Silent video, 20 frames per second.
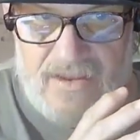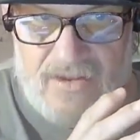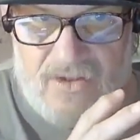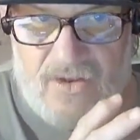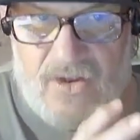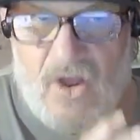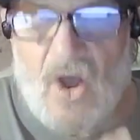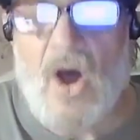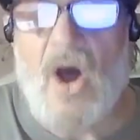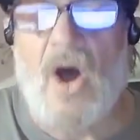
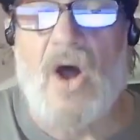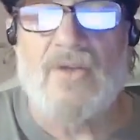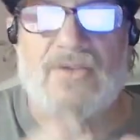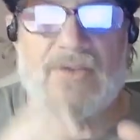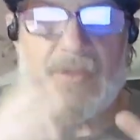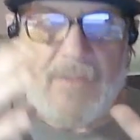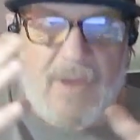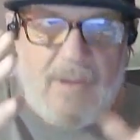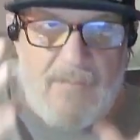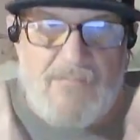called
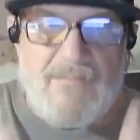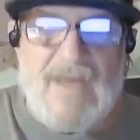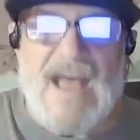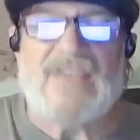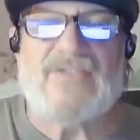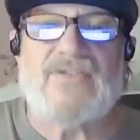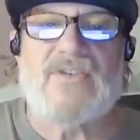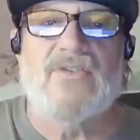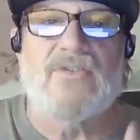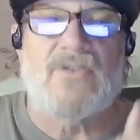to be
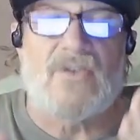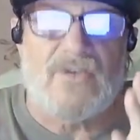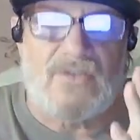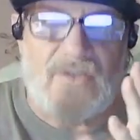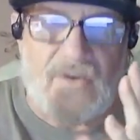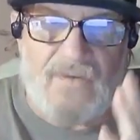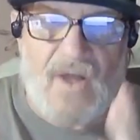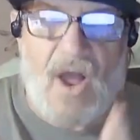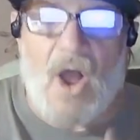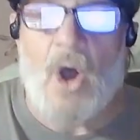
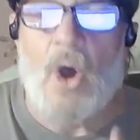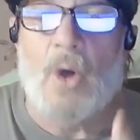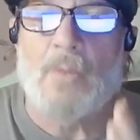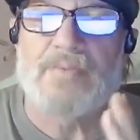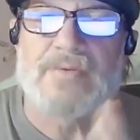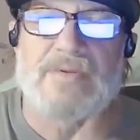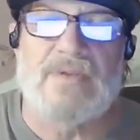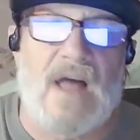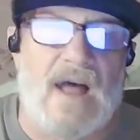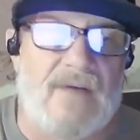messengers of
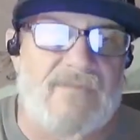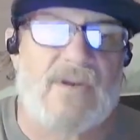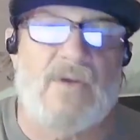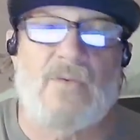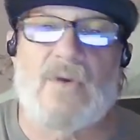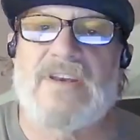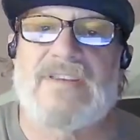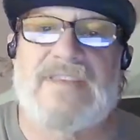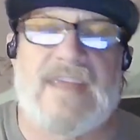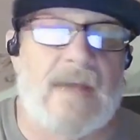hope, love, and
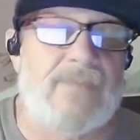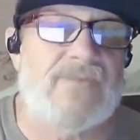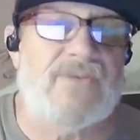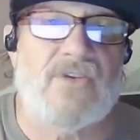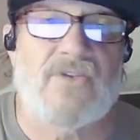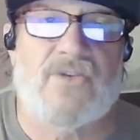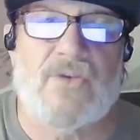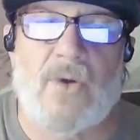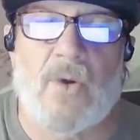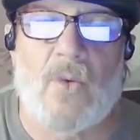
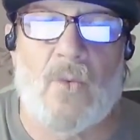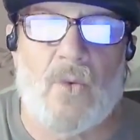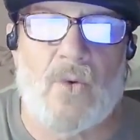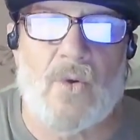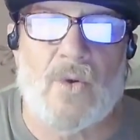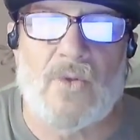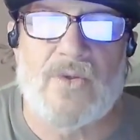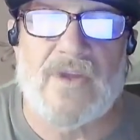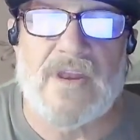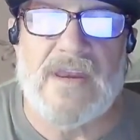redemption to a
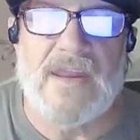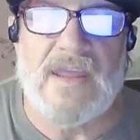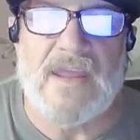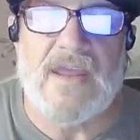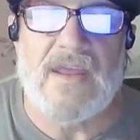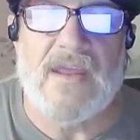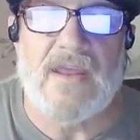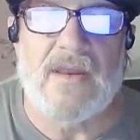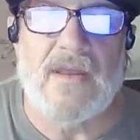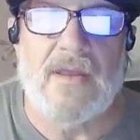world in
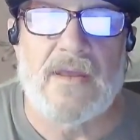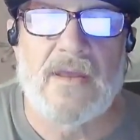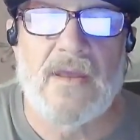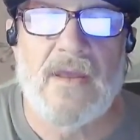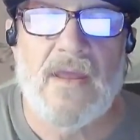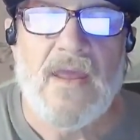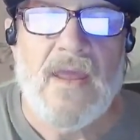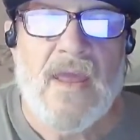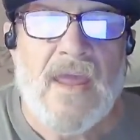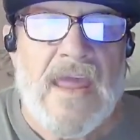need.
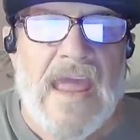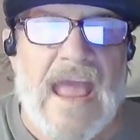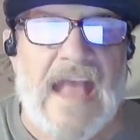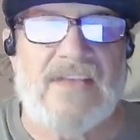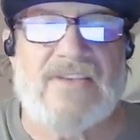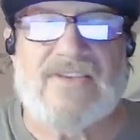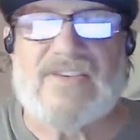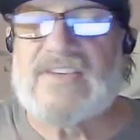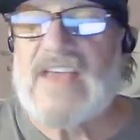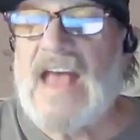
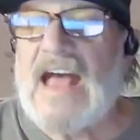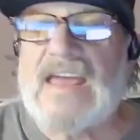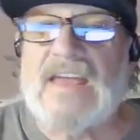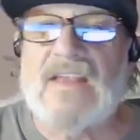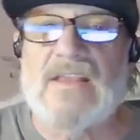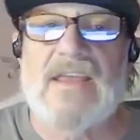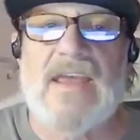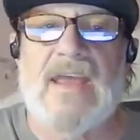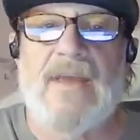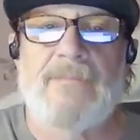And
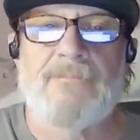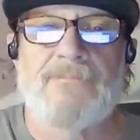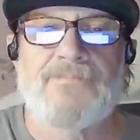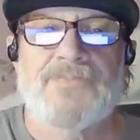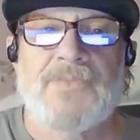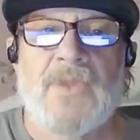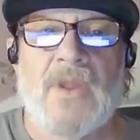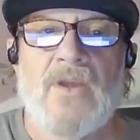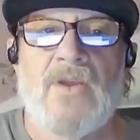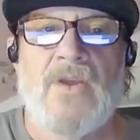secondly,
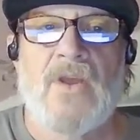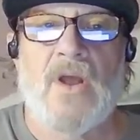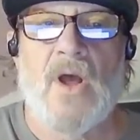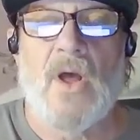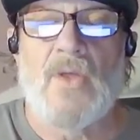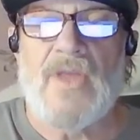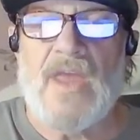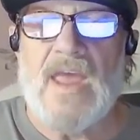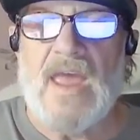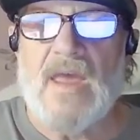you
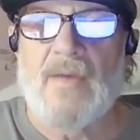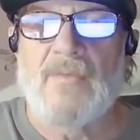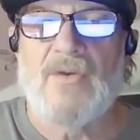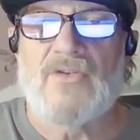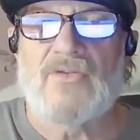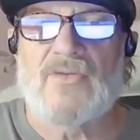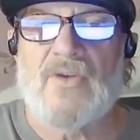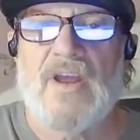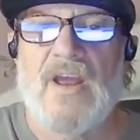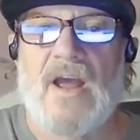know, the
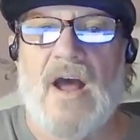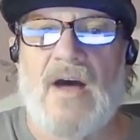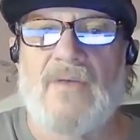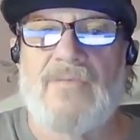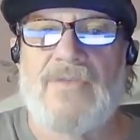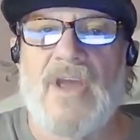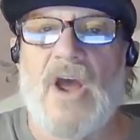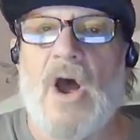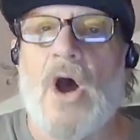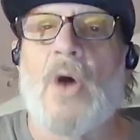imagery
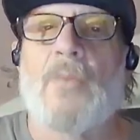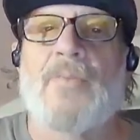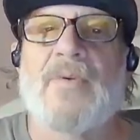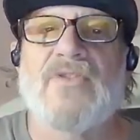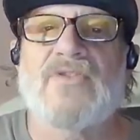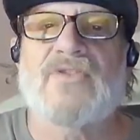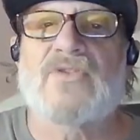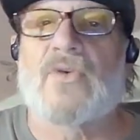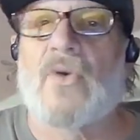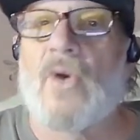of the
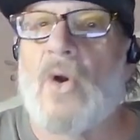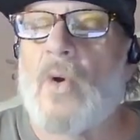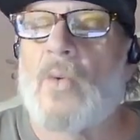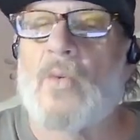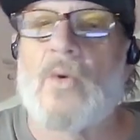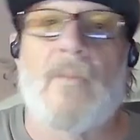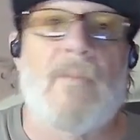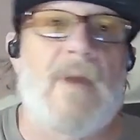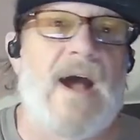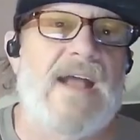open scroll
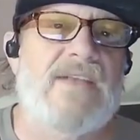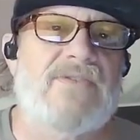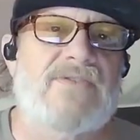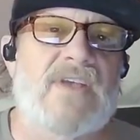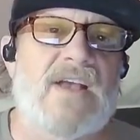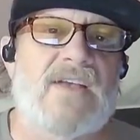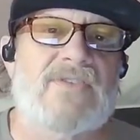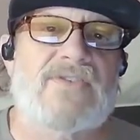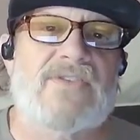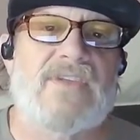reminds
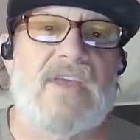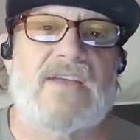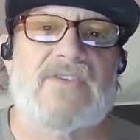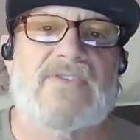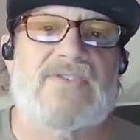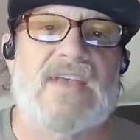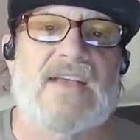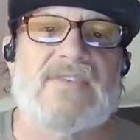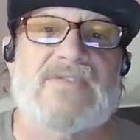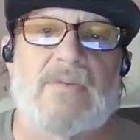us the
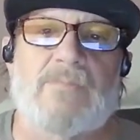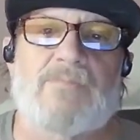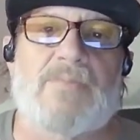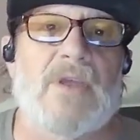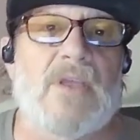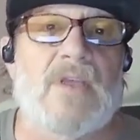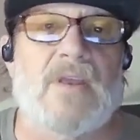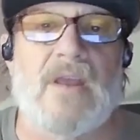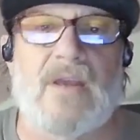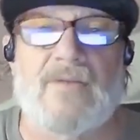
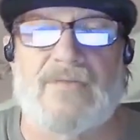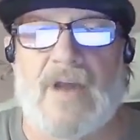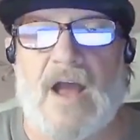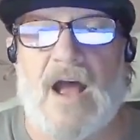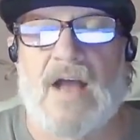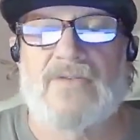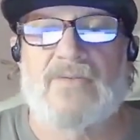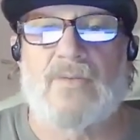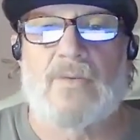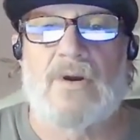accessibility of
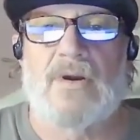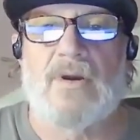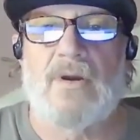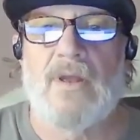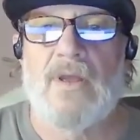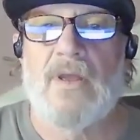God's word.